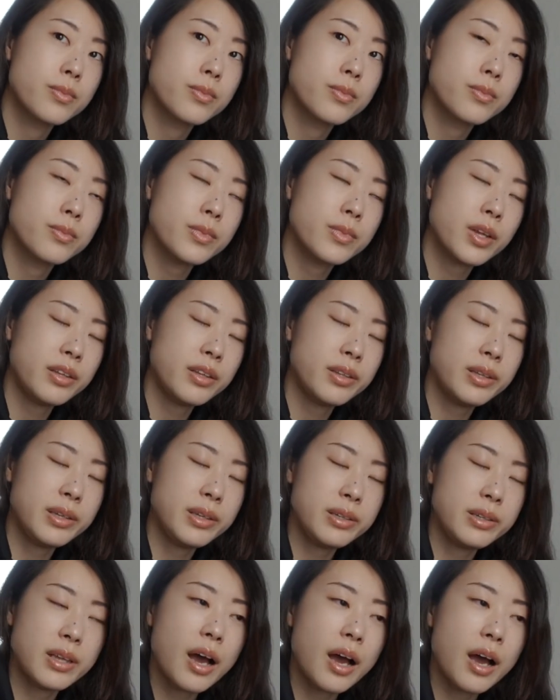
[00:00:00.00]
I
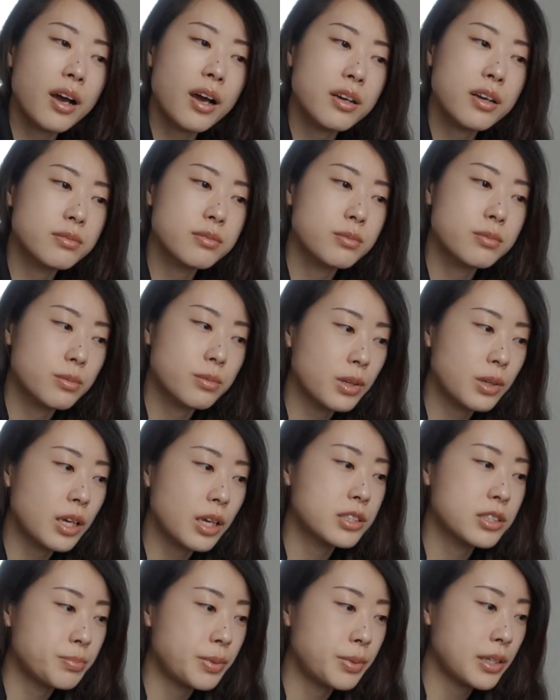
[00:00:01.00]
think that
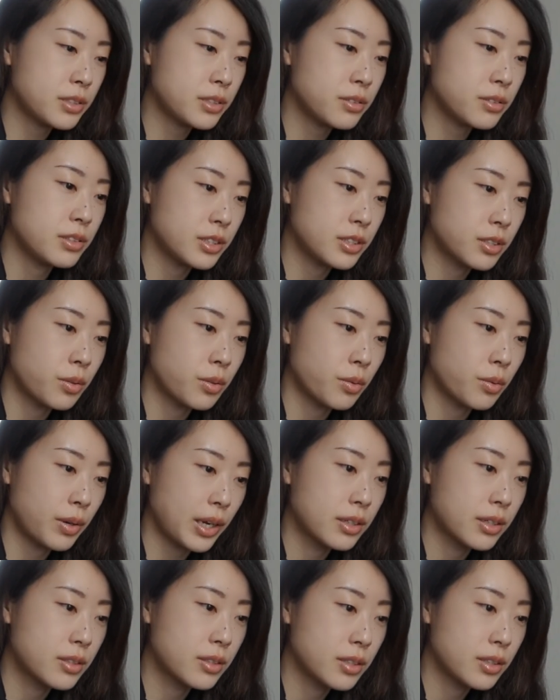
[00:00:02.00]
expression is
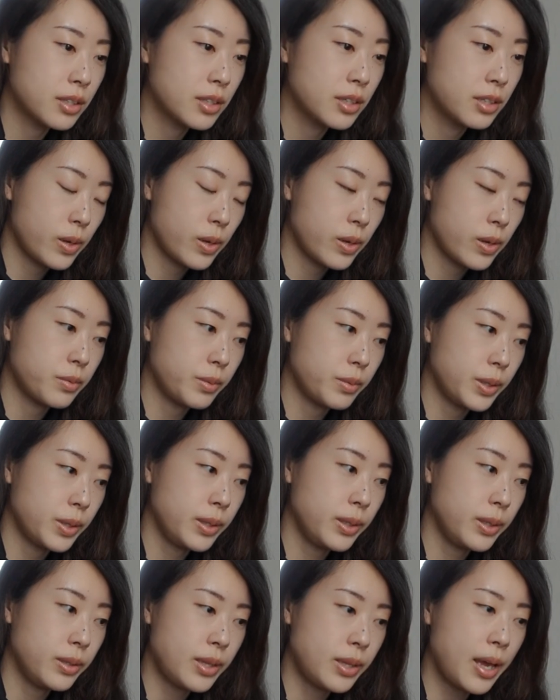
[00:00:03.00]
correct. I
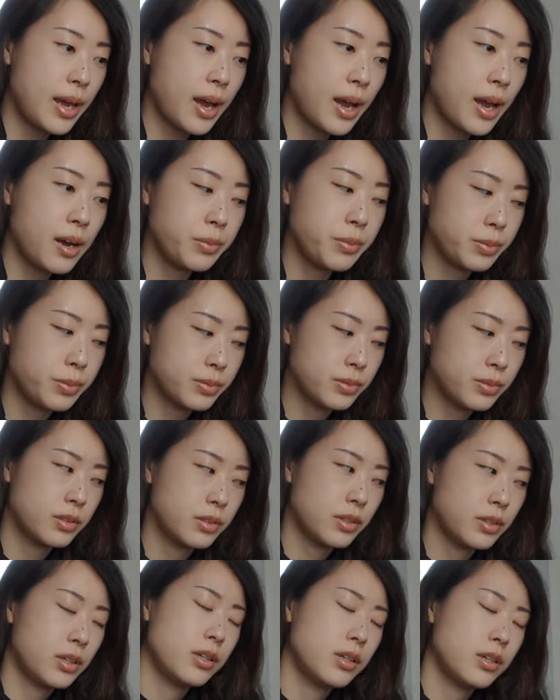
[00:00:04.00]
think they have
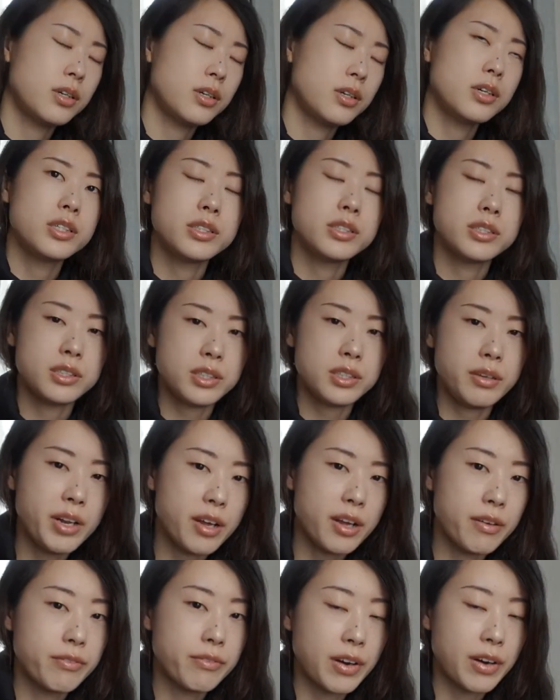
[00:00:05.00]

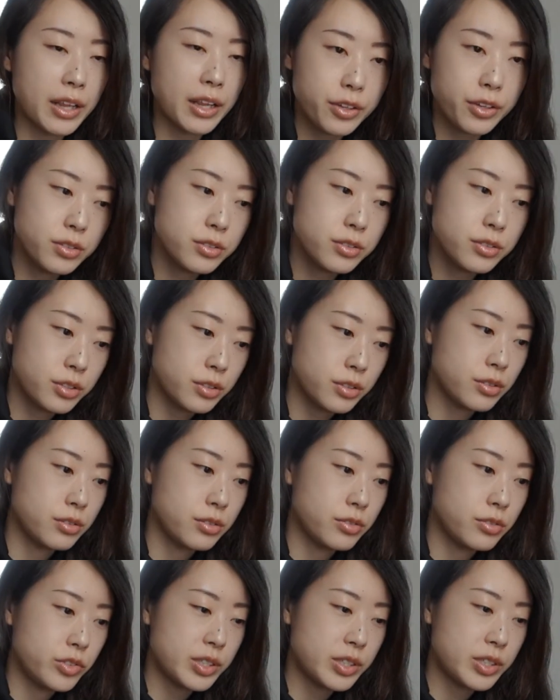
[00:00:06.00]
similar value to
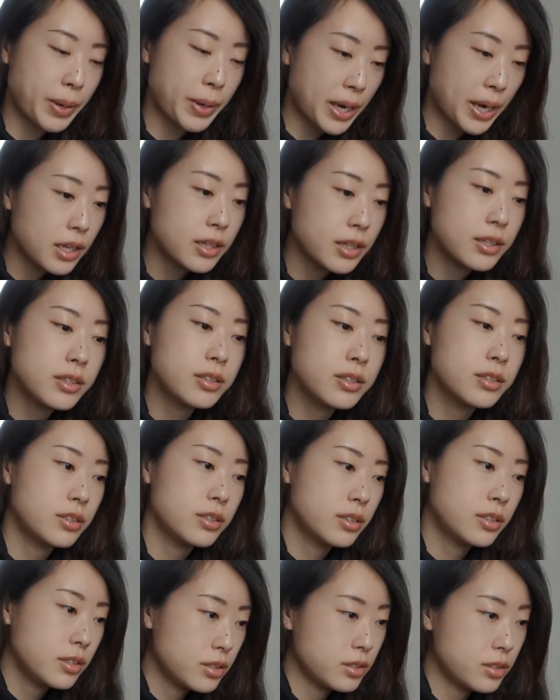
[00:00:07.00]
Japan,
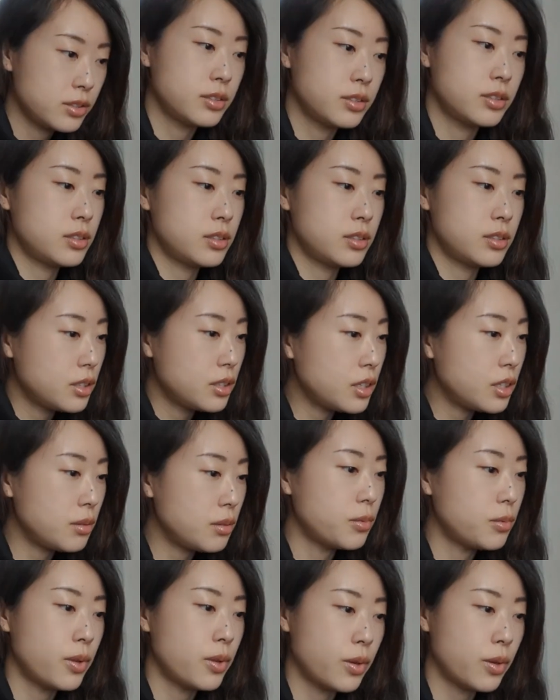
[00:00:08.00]

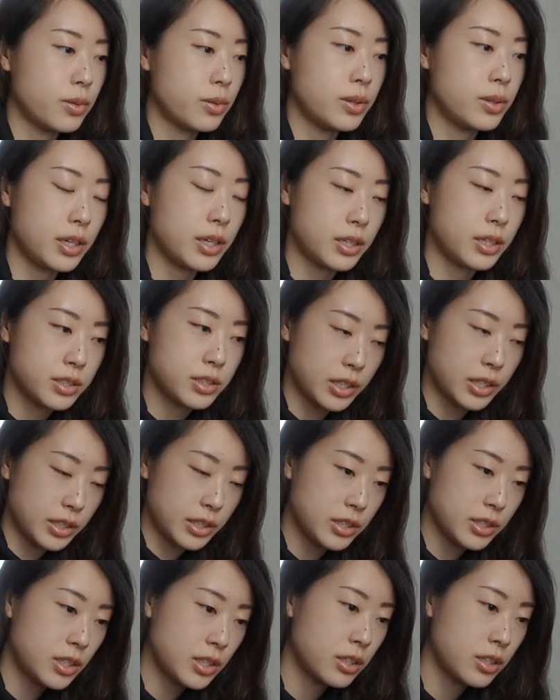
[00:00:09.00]
even though they are
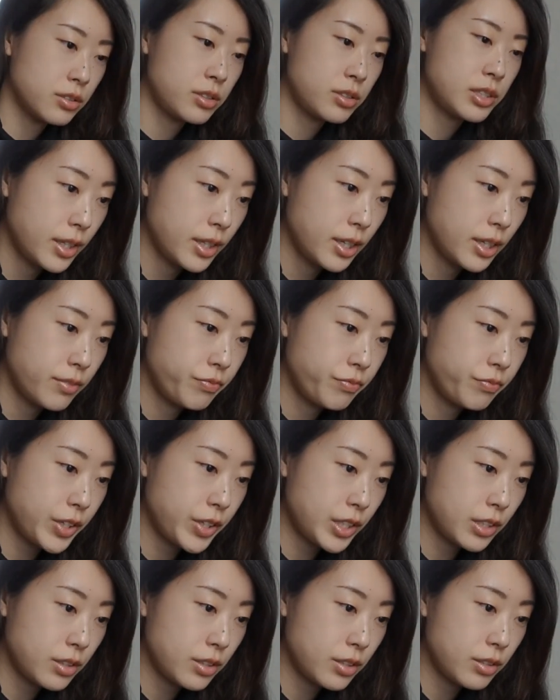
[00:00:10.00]
Chinese country.
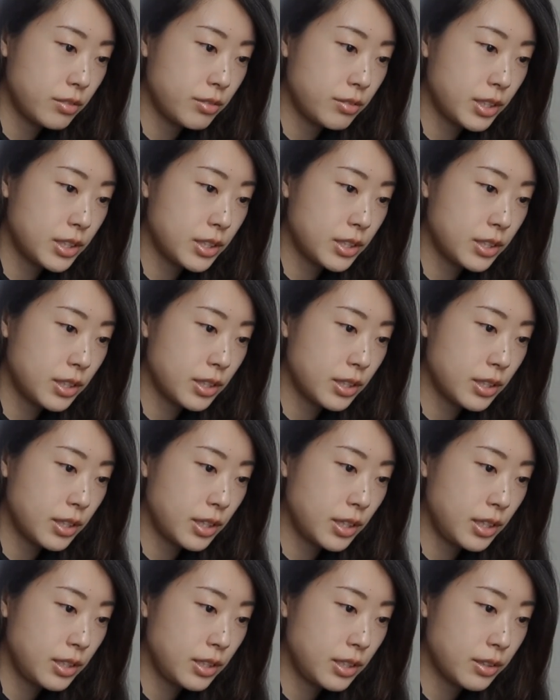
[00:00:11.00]
Victor, what's the
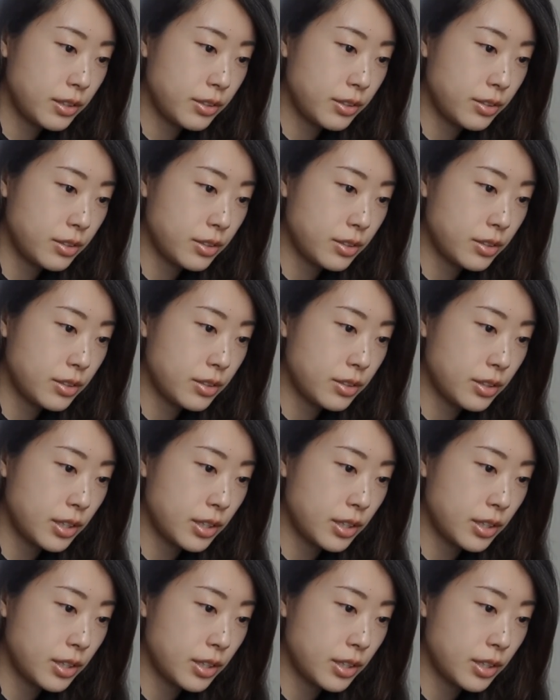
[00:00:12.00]
likelihood a